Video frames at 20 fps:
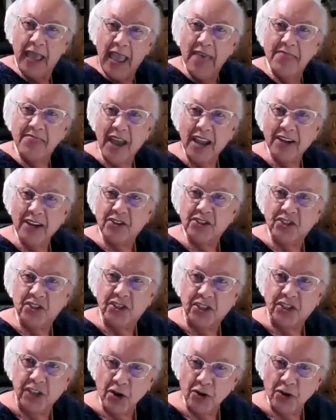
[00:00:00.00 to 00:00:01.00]
And that's
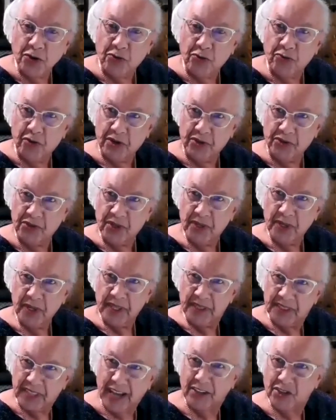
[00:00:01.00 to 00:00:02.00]
centuries.
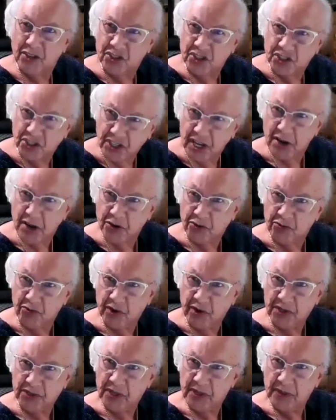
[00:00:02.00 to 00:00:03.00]
That's
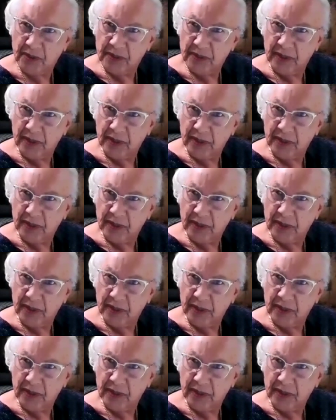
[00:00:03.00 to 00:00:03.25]
centuries.